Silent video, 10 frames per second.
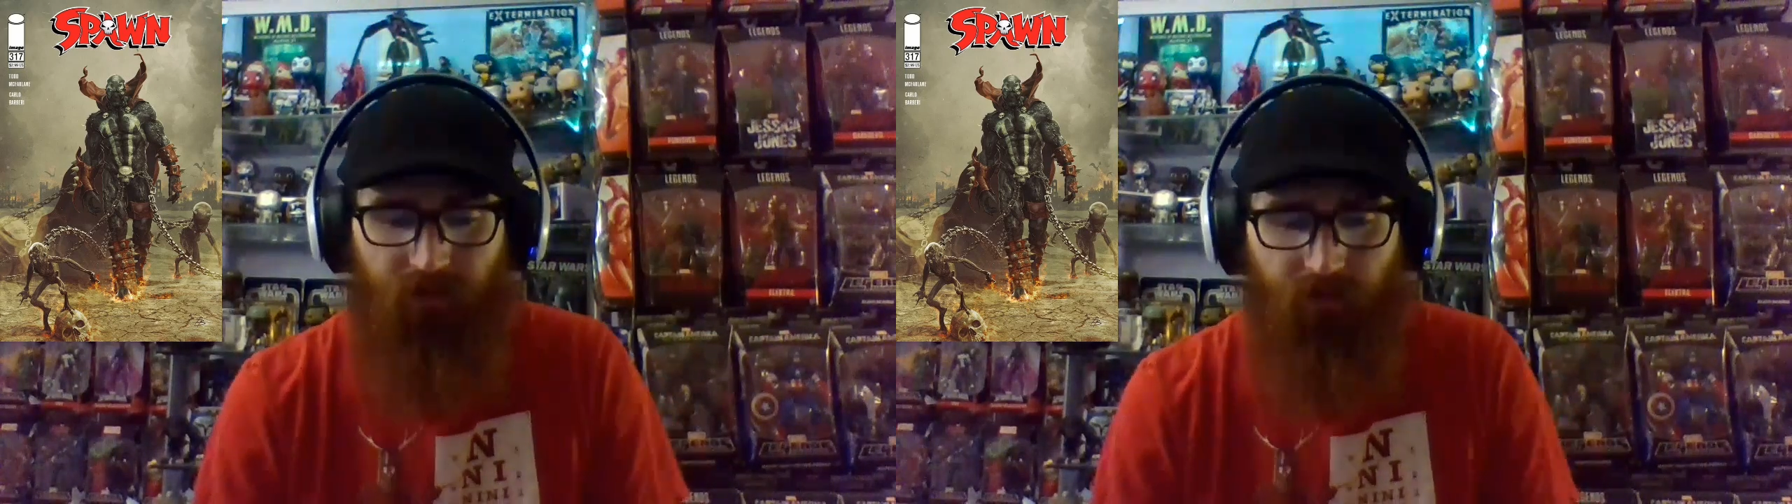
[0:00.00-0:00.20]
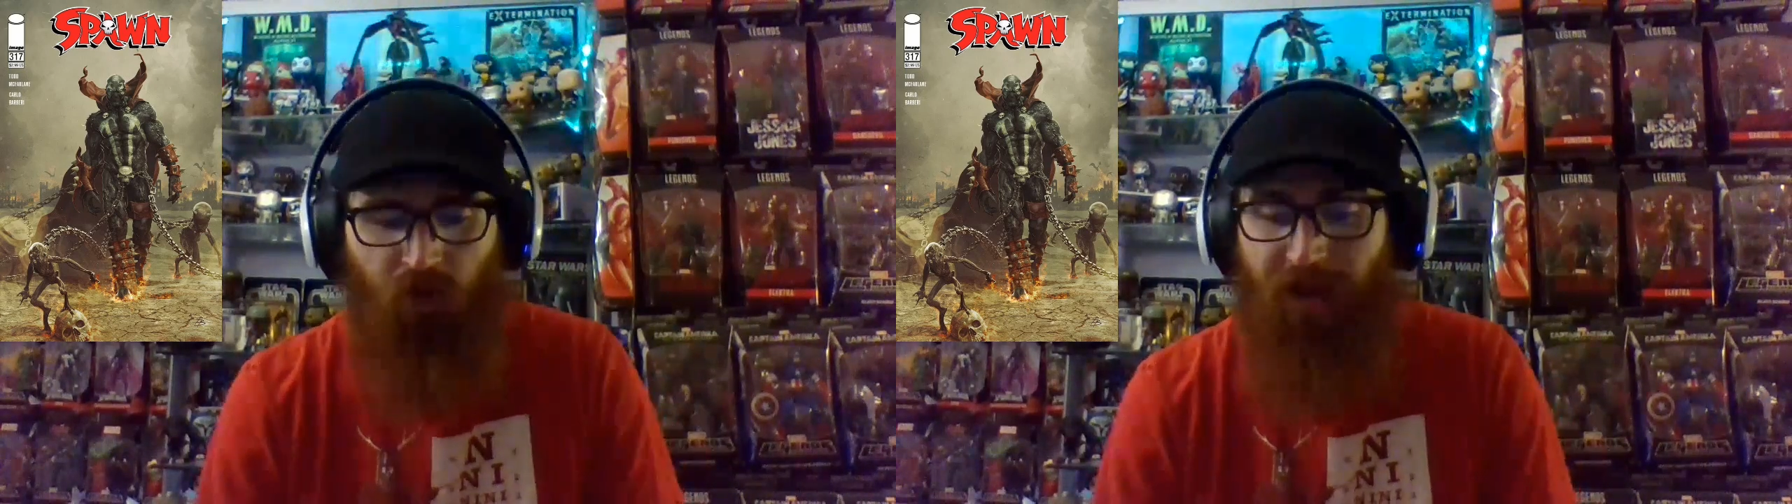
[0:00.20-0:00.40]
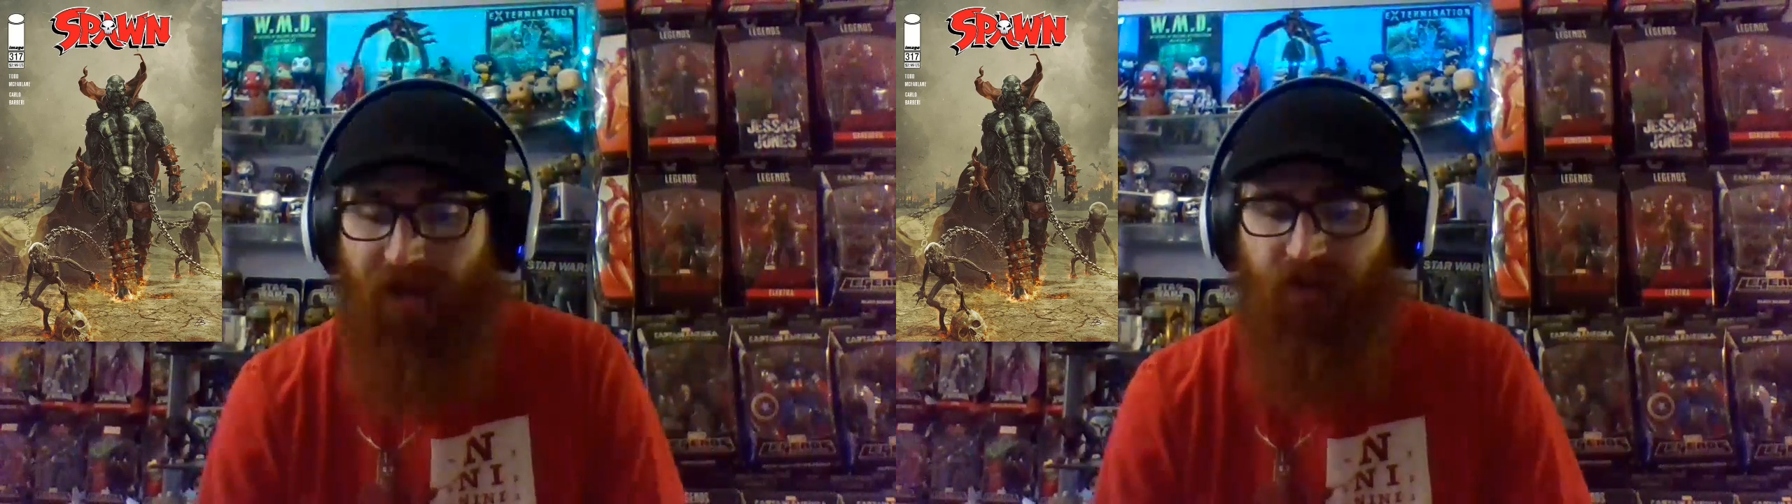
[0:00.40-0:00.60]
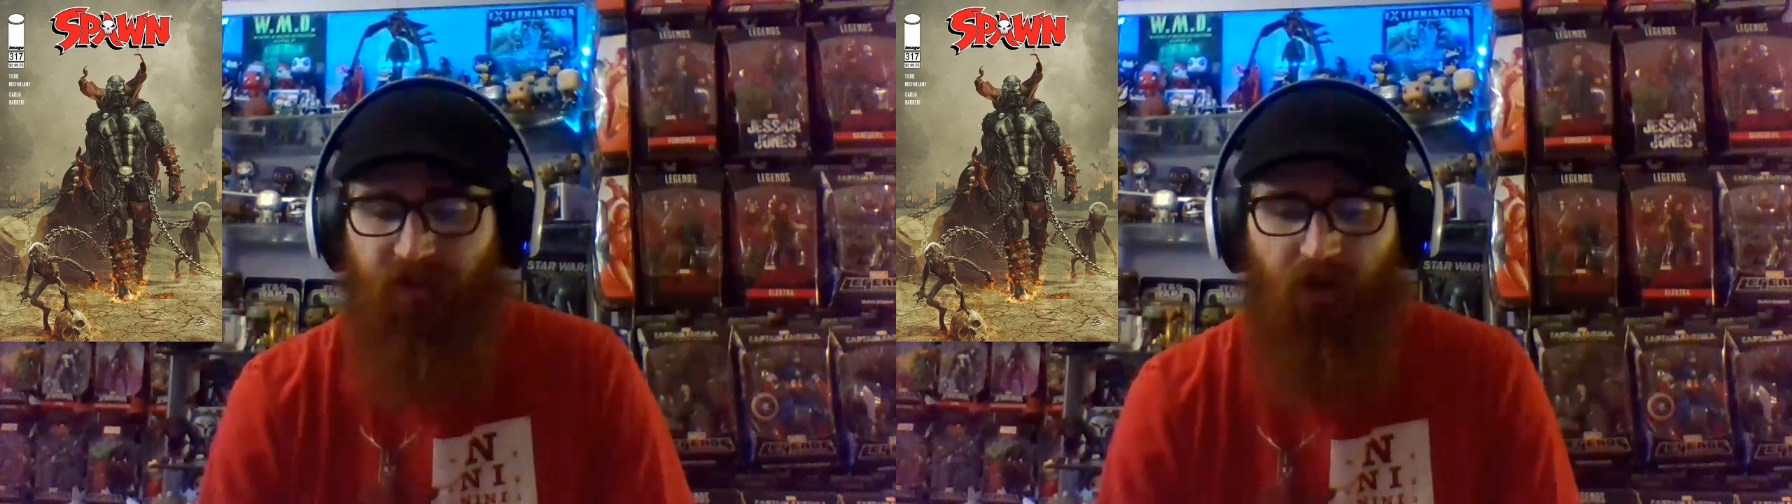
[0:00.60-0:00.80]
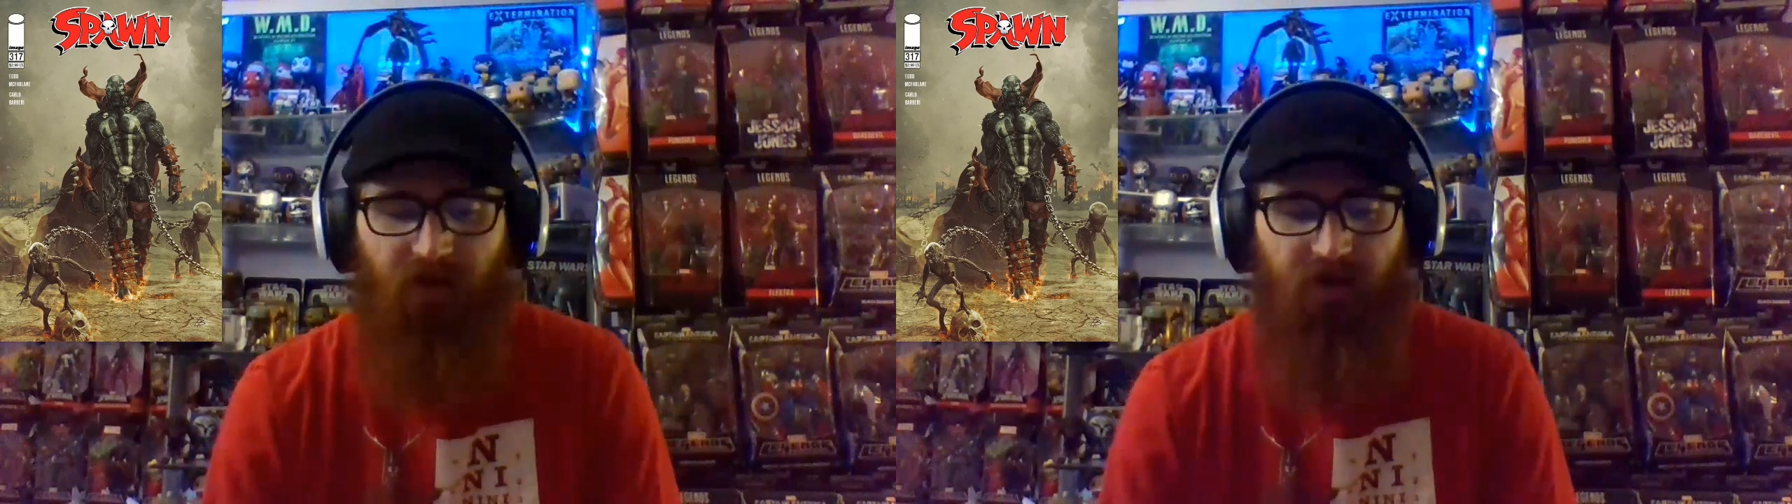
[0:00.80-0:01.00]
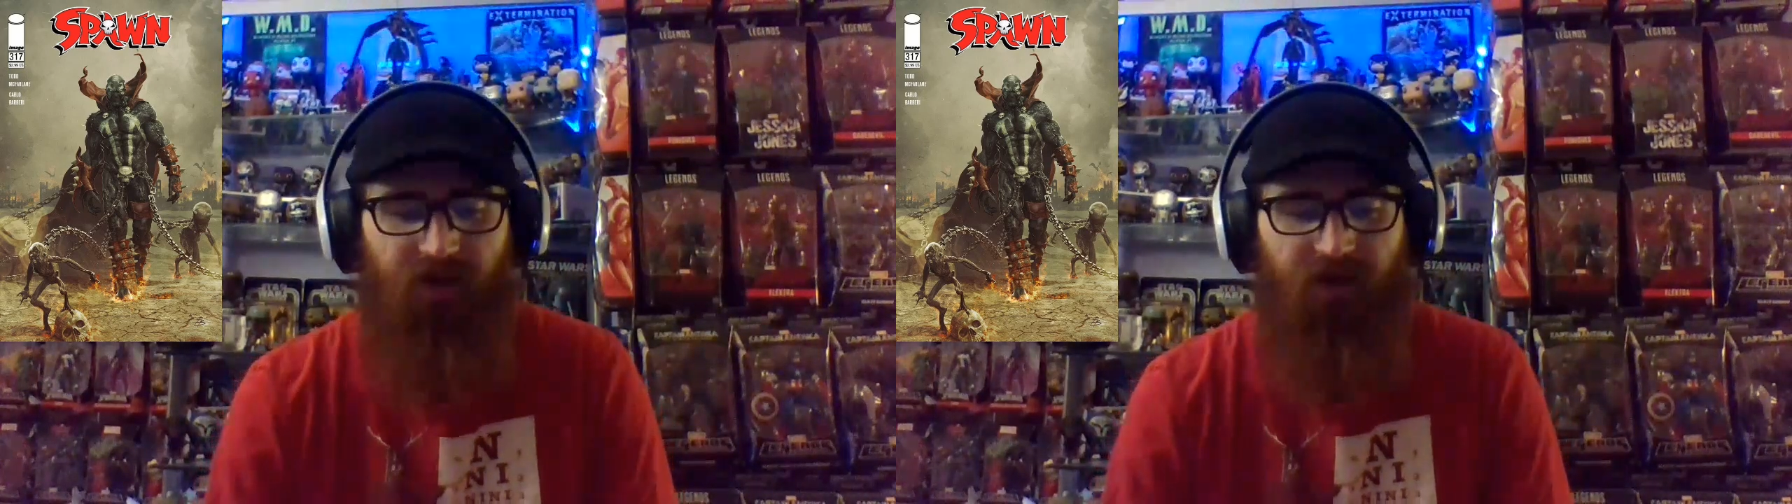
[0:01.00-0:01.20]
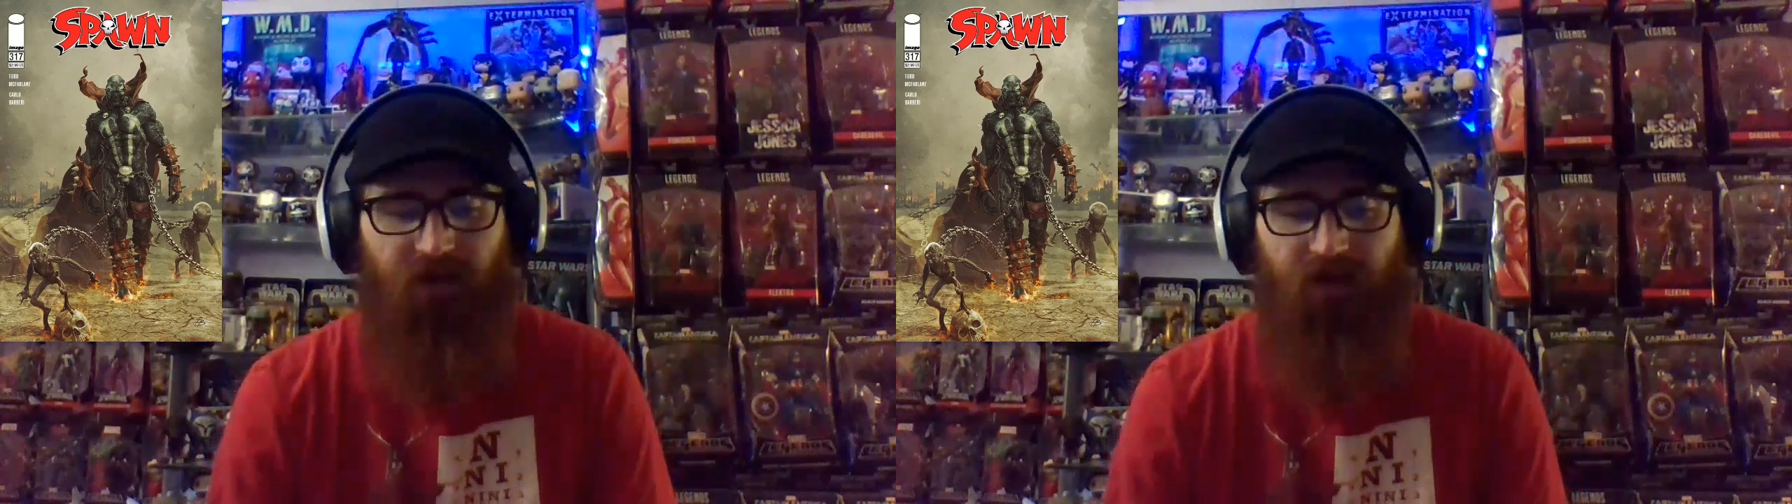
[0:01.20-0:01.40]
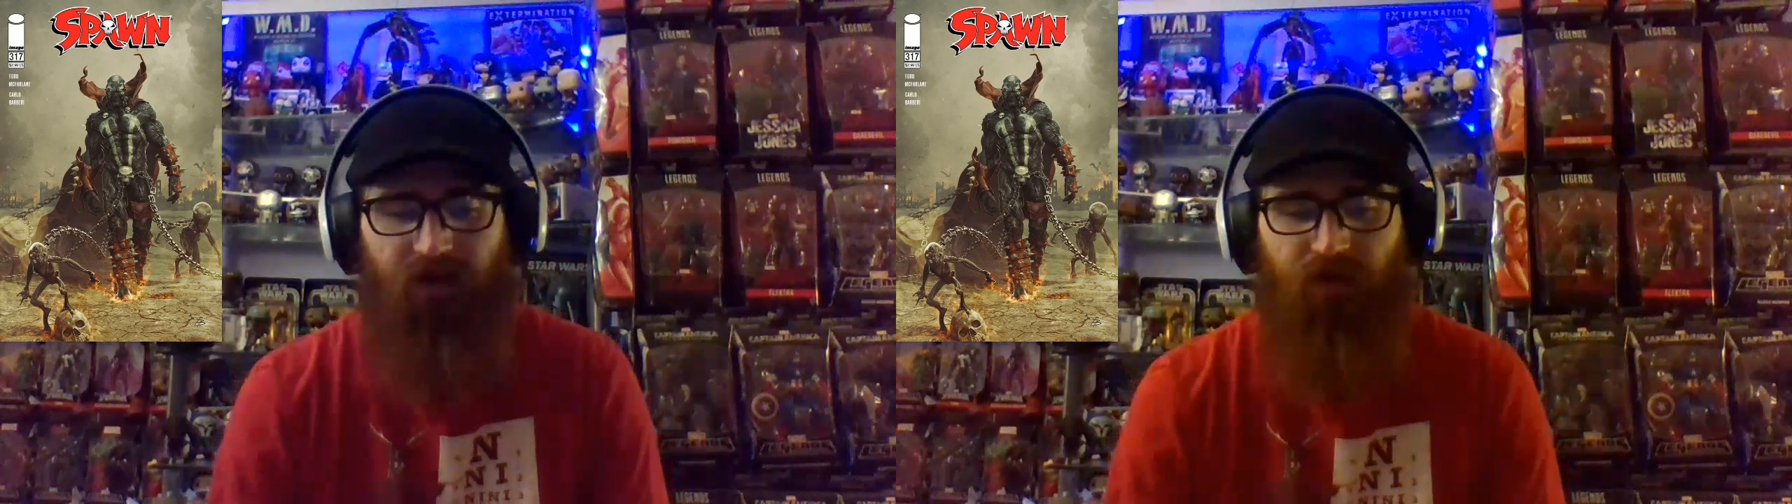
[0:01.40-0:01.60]
Omega Spawn
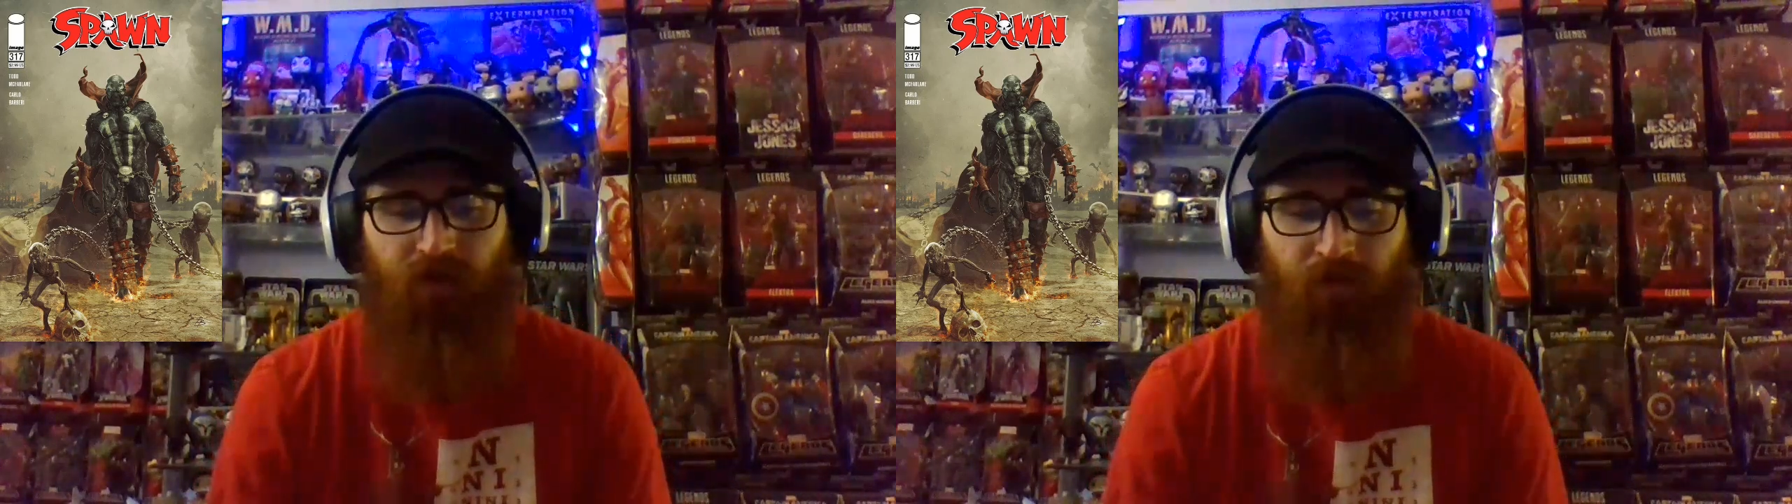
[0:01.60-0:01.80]
telling